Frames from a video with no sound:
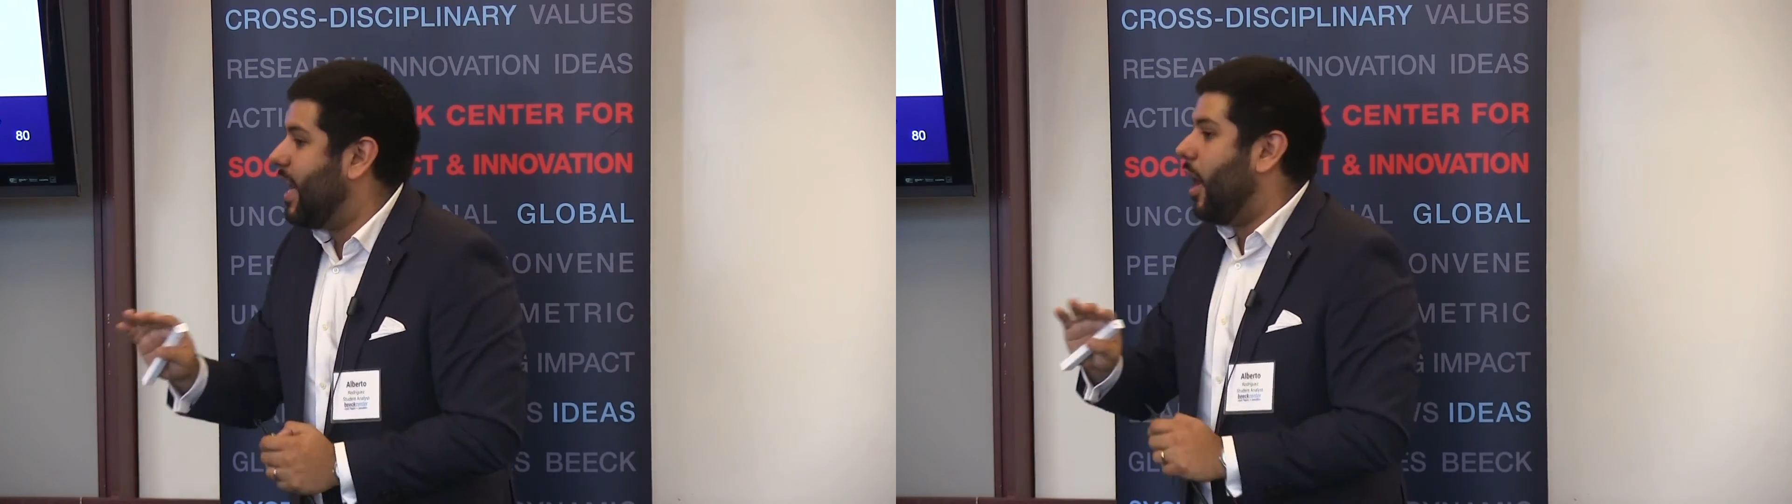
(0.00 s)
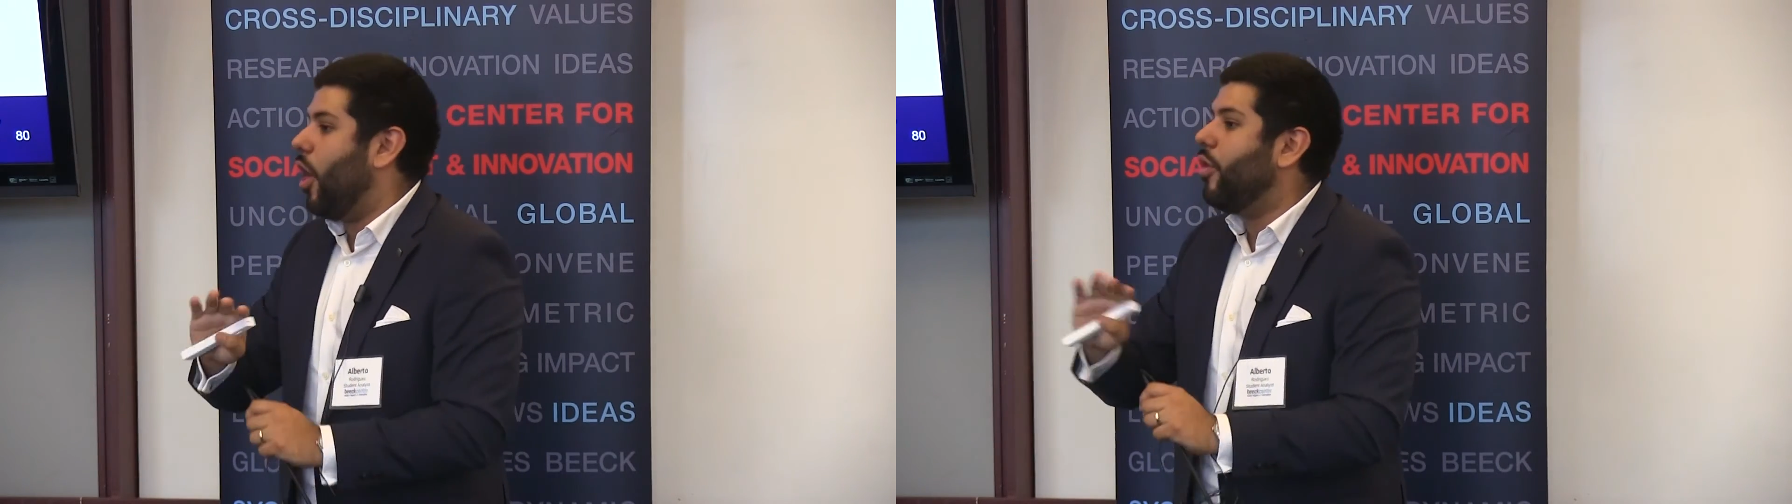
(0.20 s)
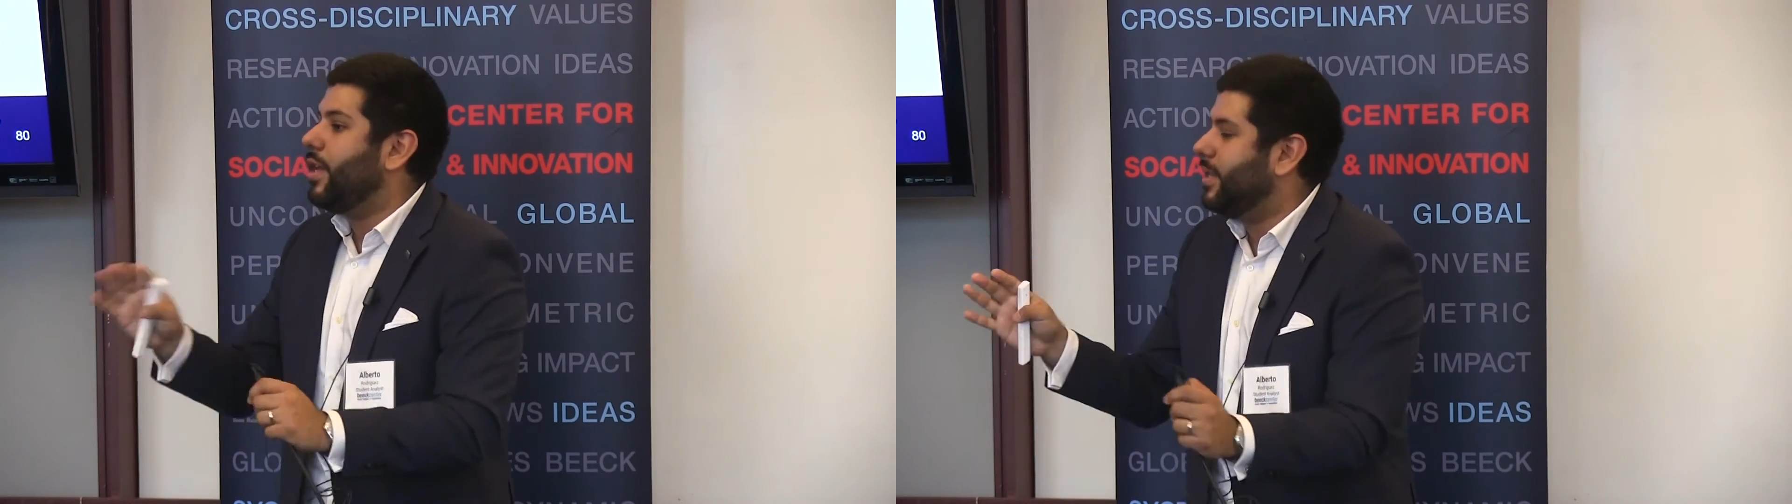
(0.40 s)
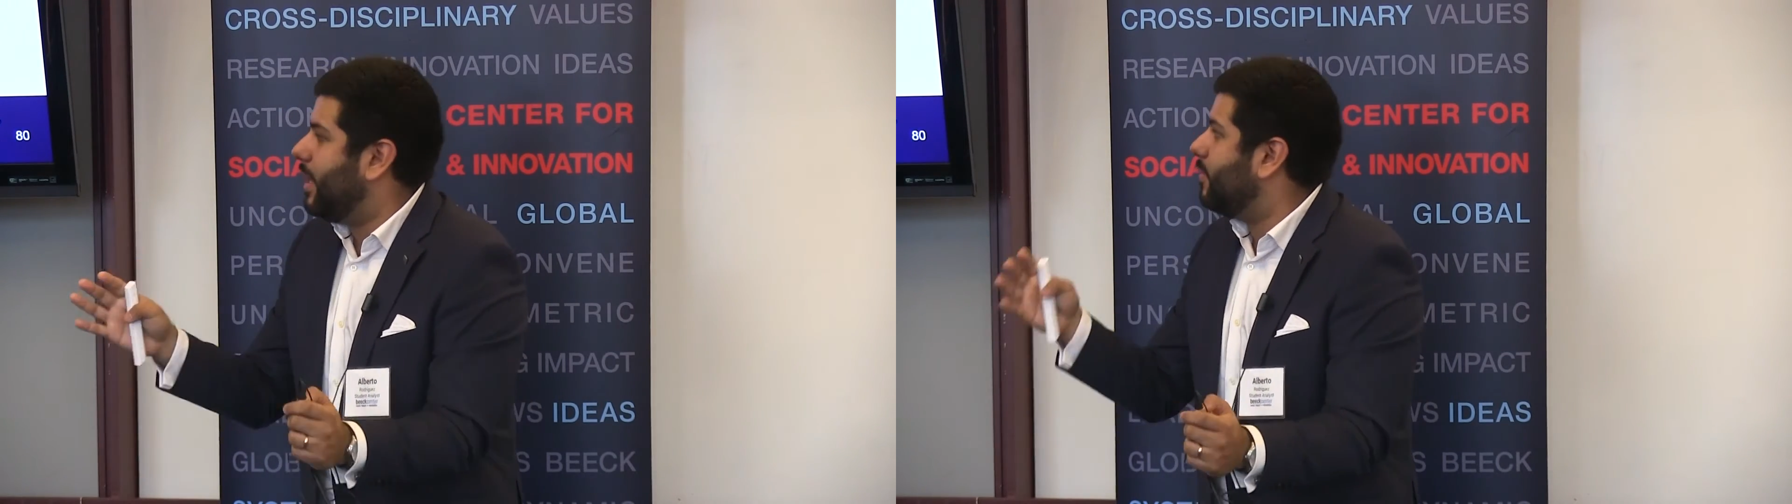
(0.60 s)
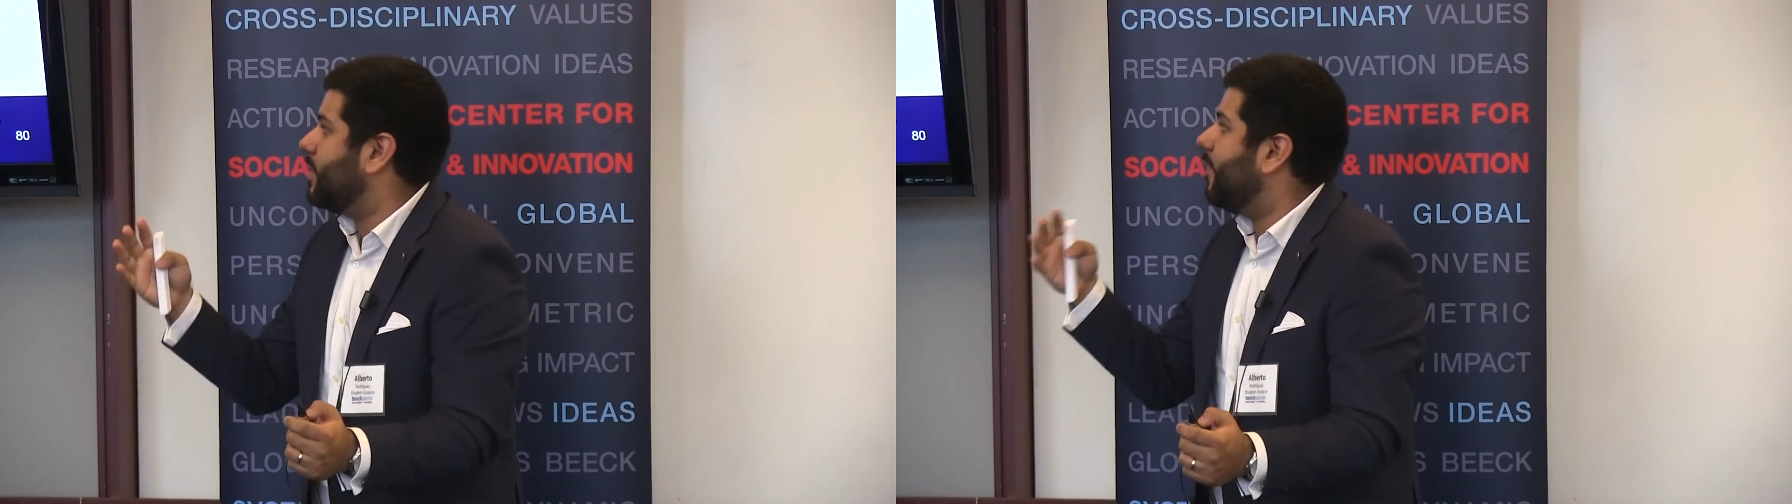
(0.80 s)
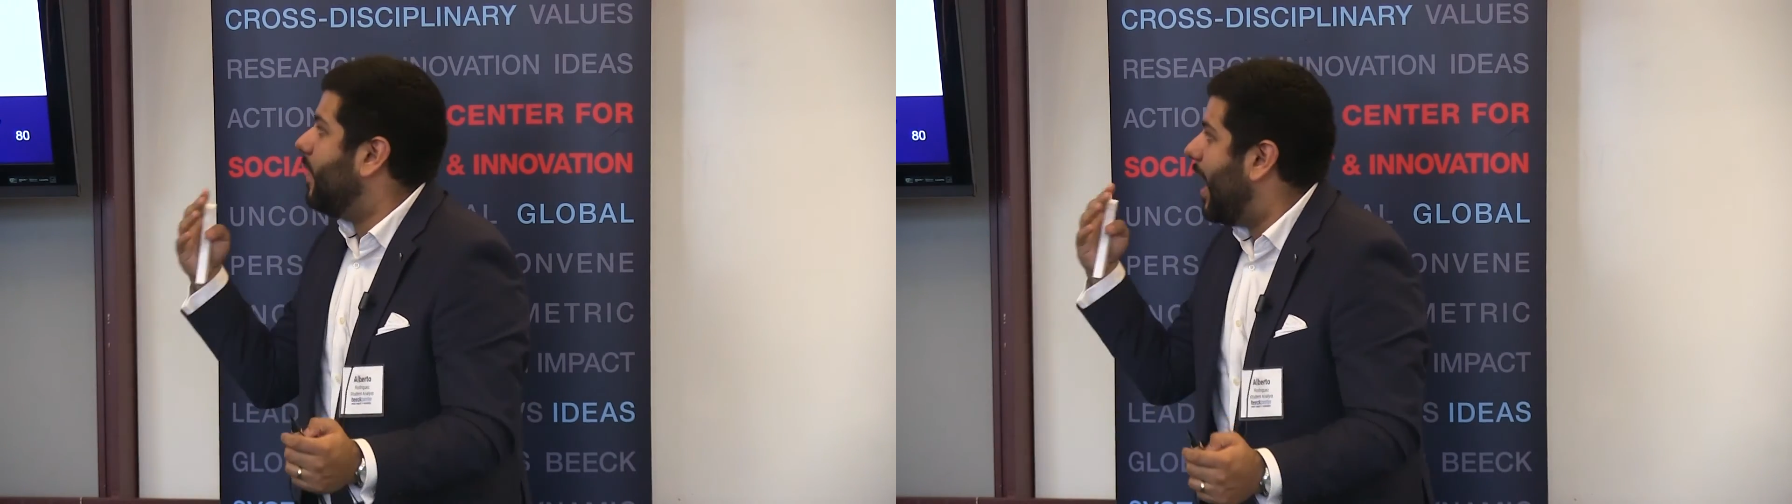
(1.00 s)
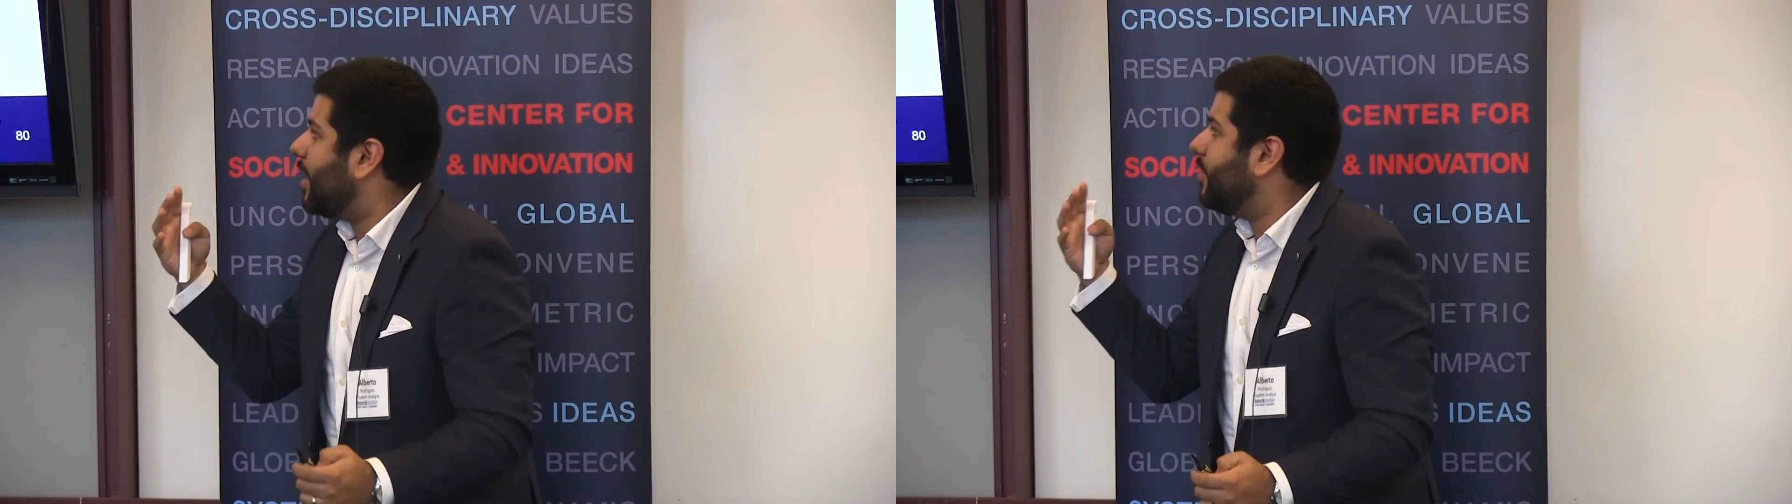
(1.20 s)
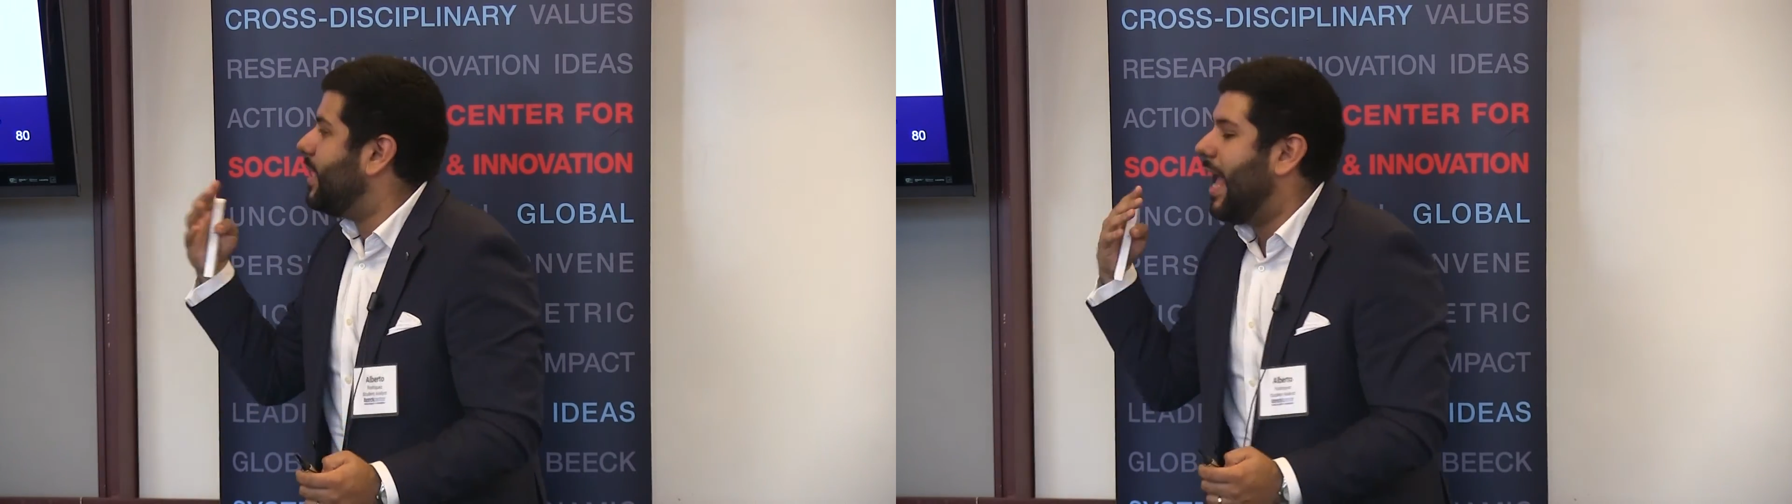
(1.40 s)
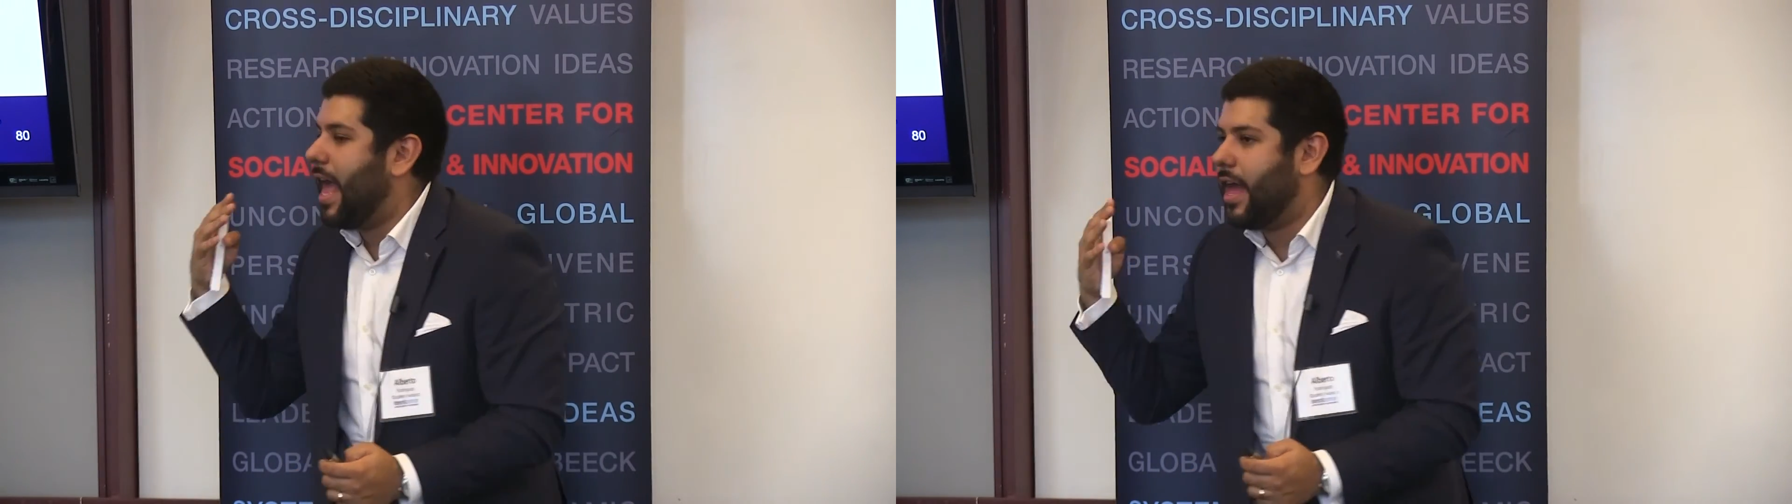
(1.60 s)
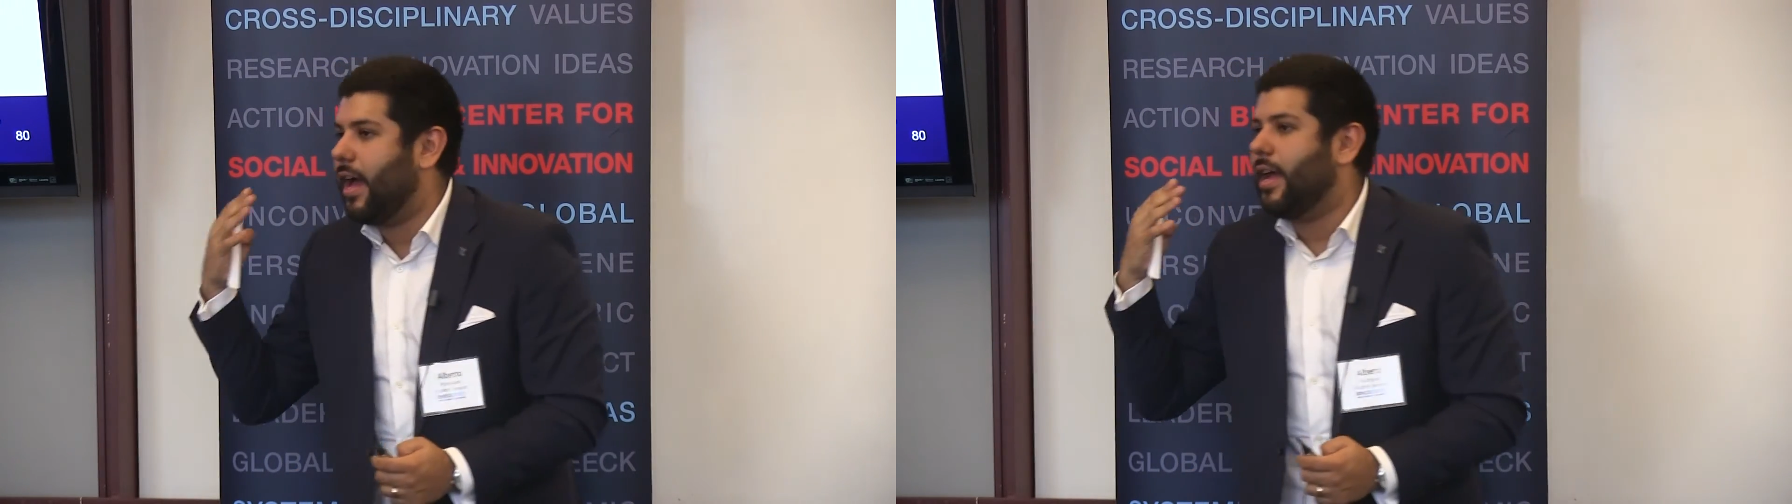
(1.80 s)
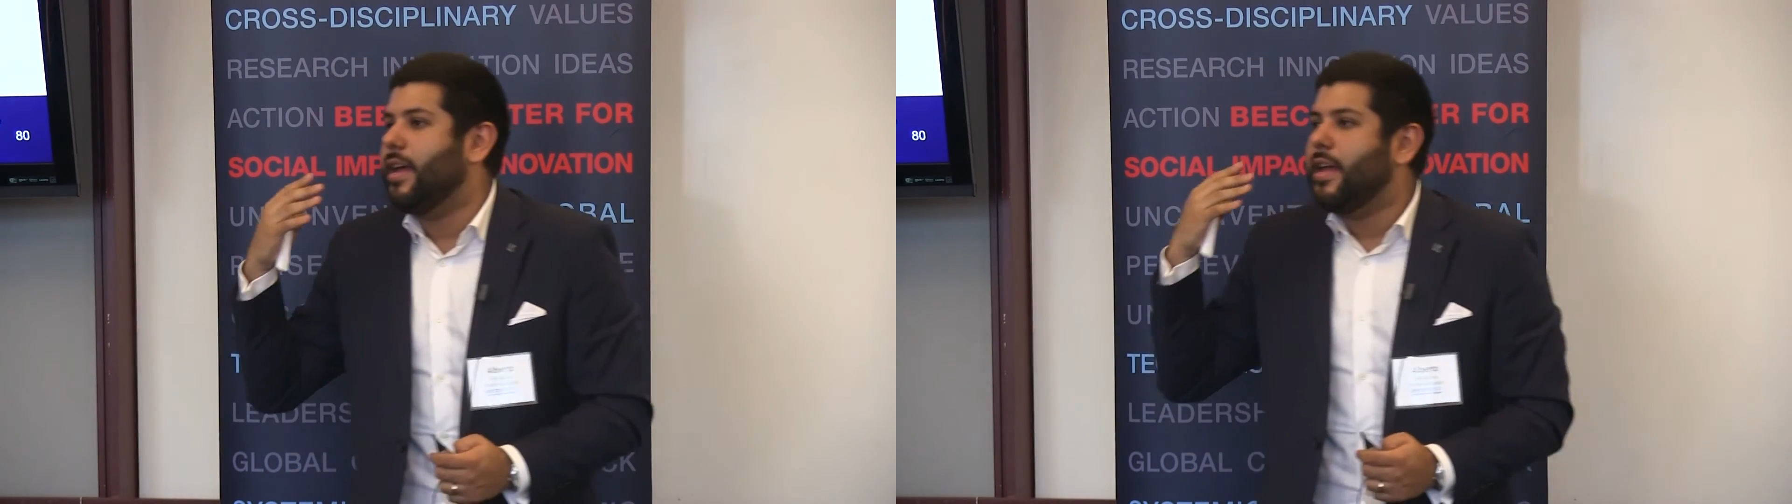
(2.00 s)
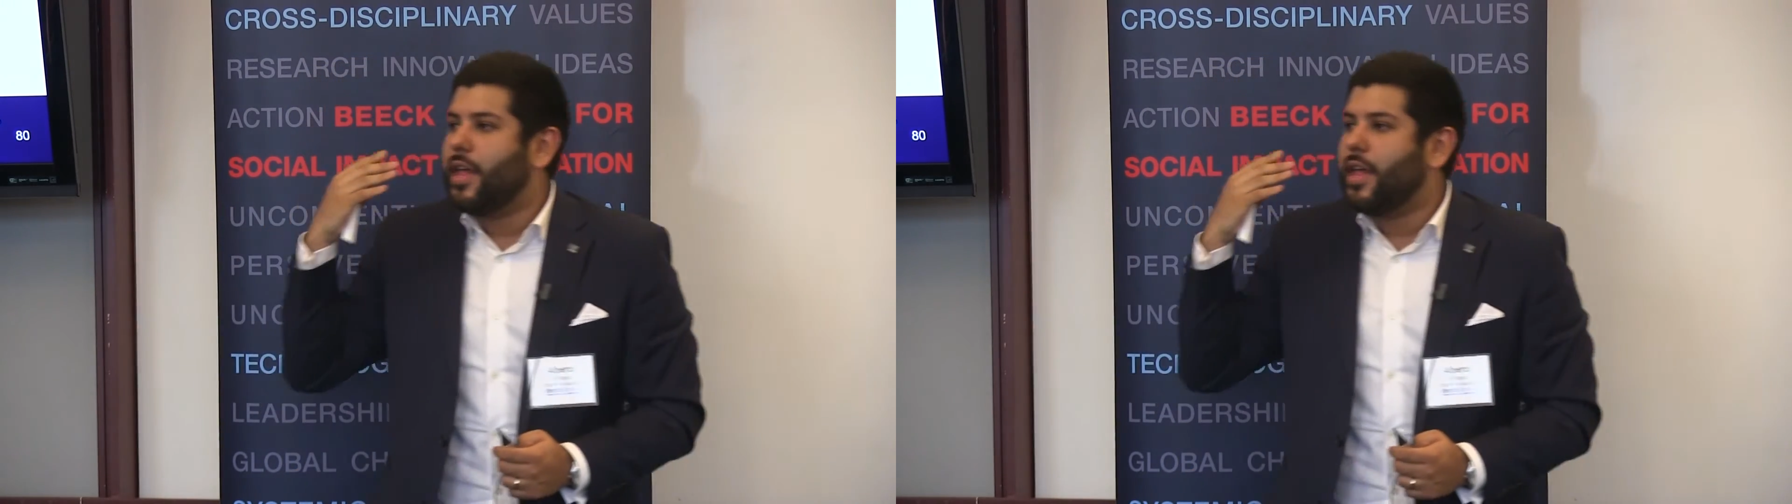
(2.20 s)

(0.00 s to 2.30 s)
And all they did was actually uh,